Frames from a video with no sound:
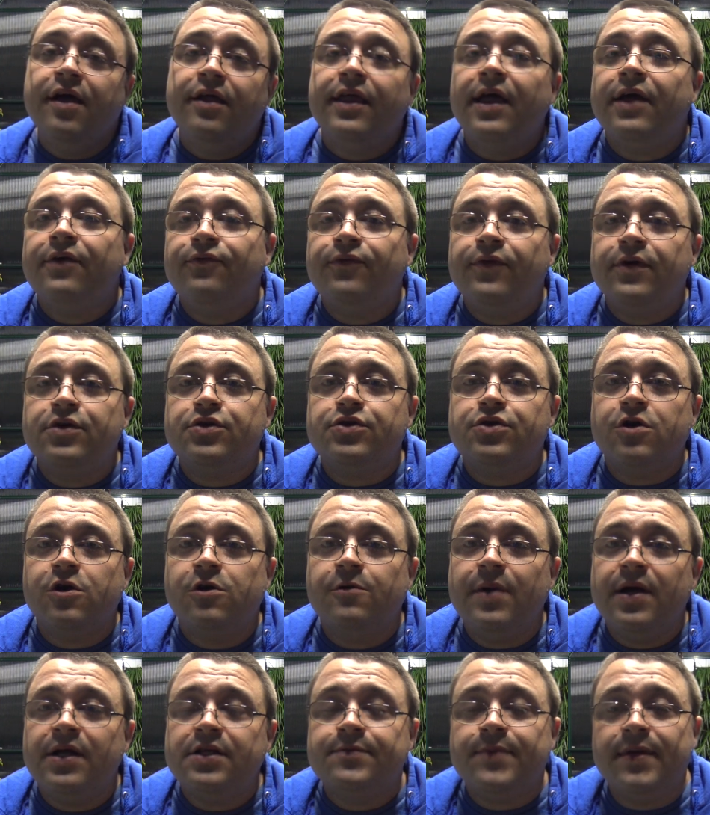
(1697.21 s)
That fish
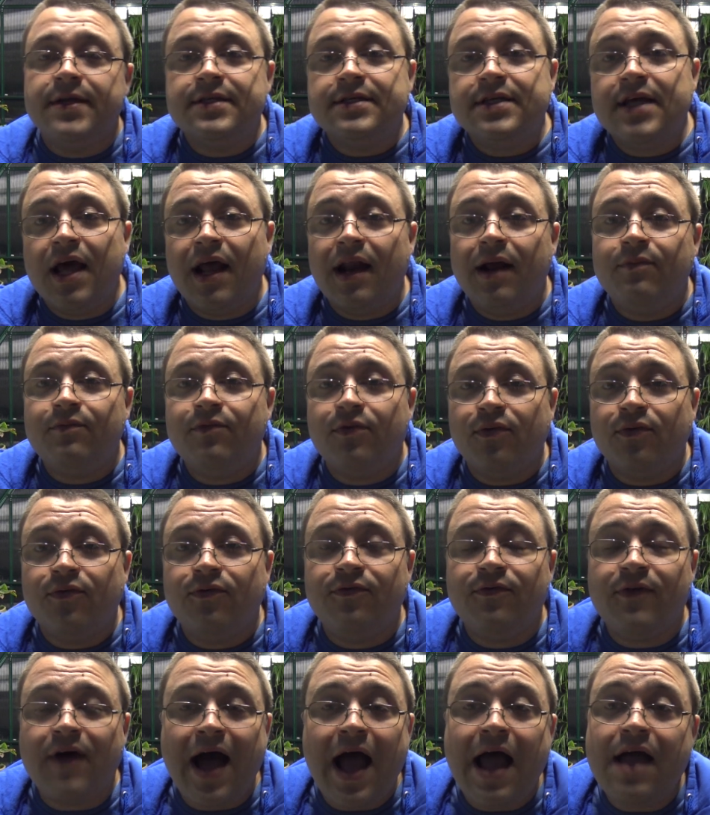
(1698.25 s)
room has been set up for
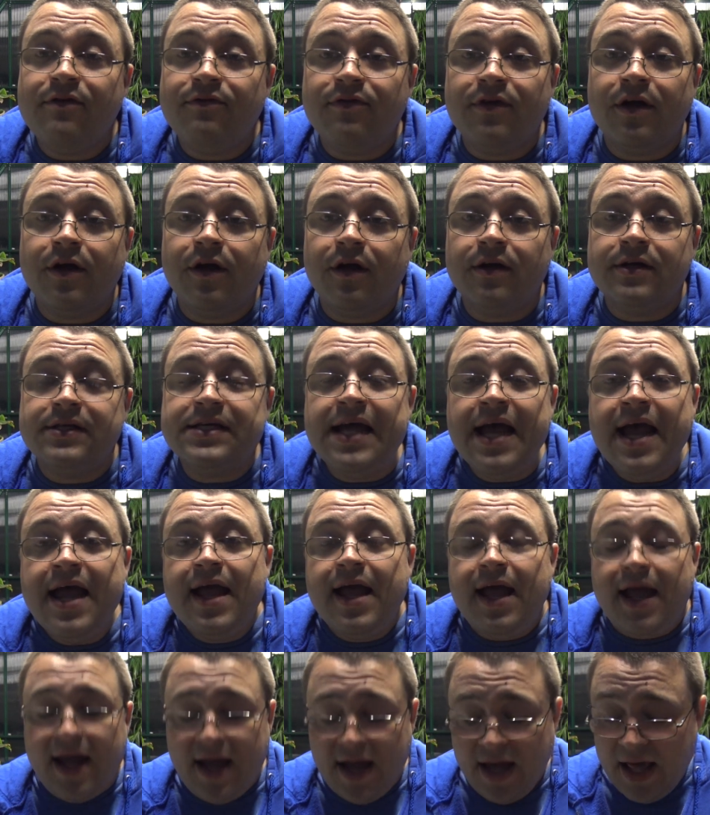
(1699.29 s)
five years,
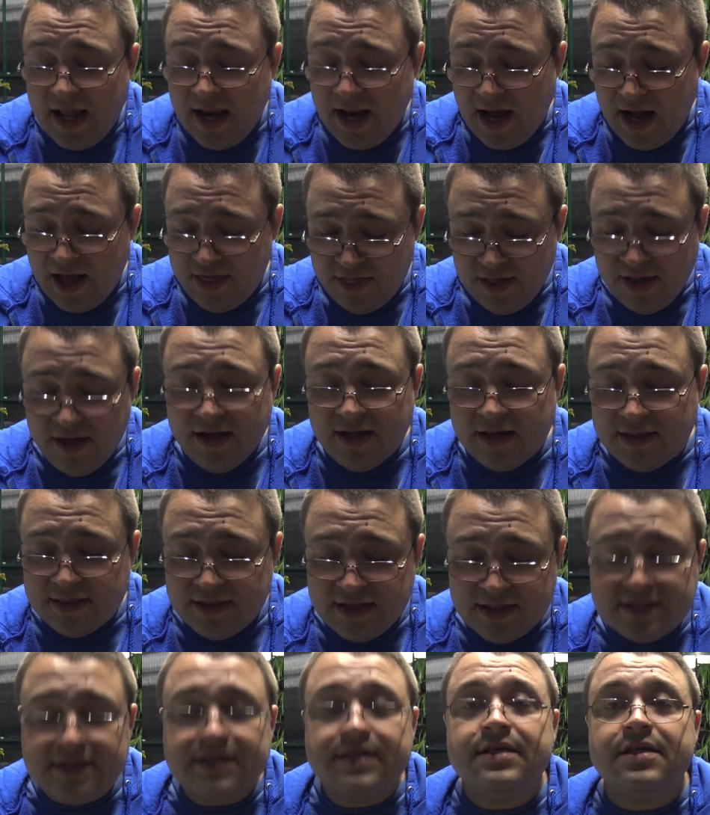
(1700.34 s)
and I think
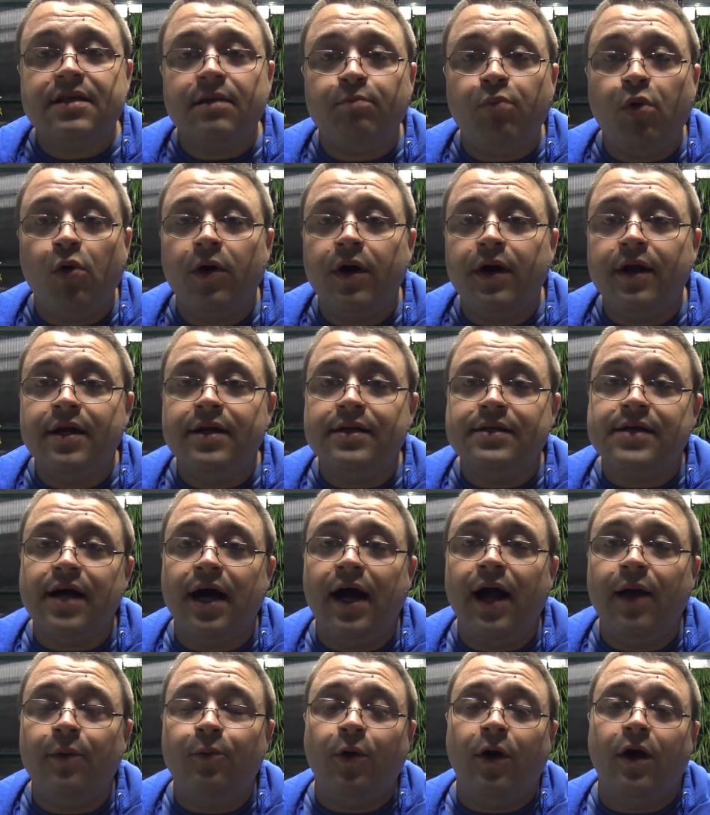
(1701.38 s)
this is the point in
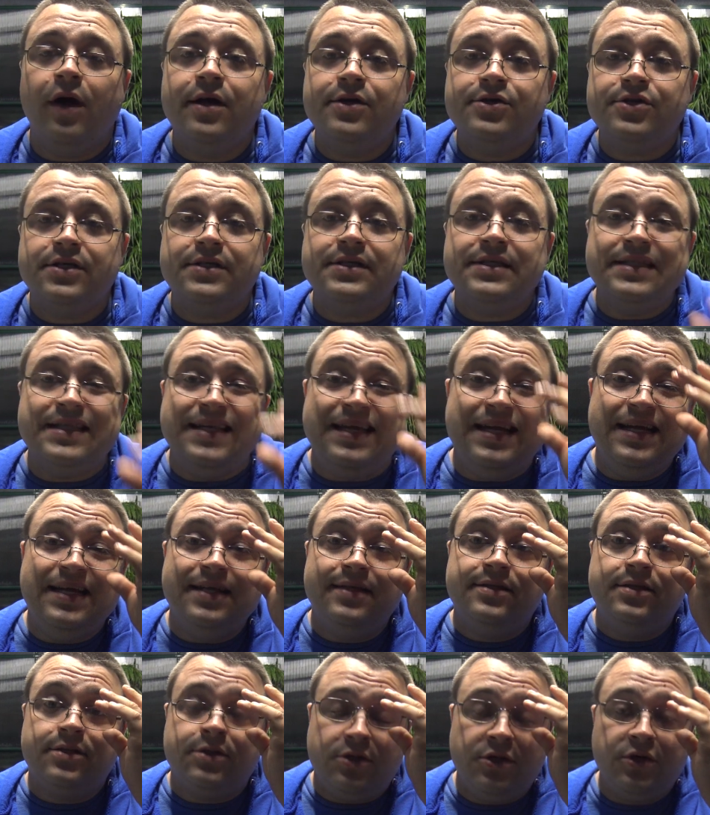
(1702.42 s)
time where it just
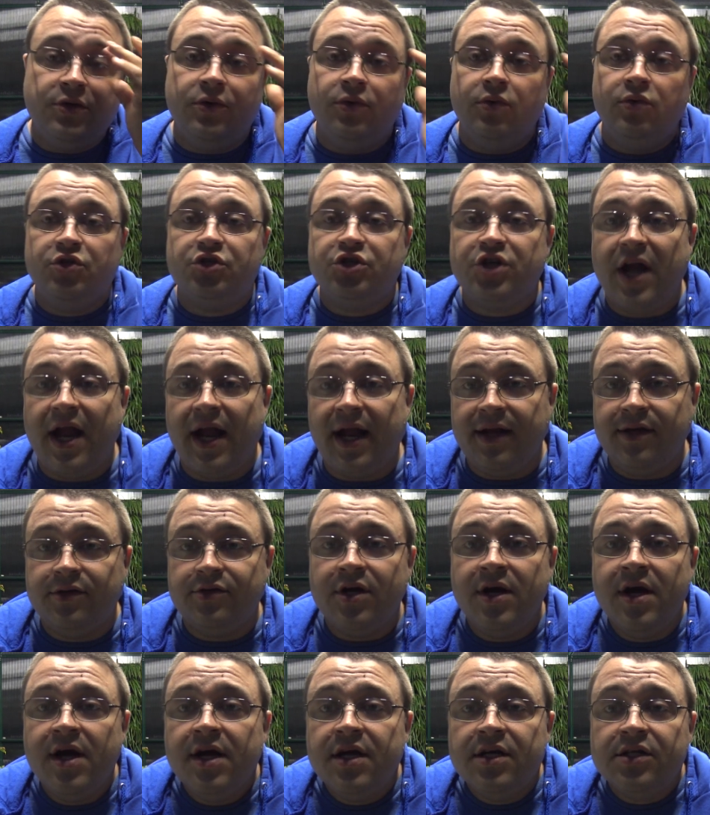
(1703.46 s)
needs to change.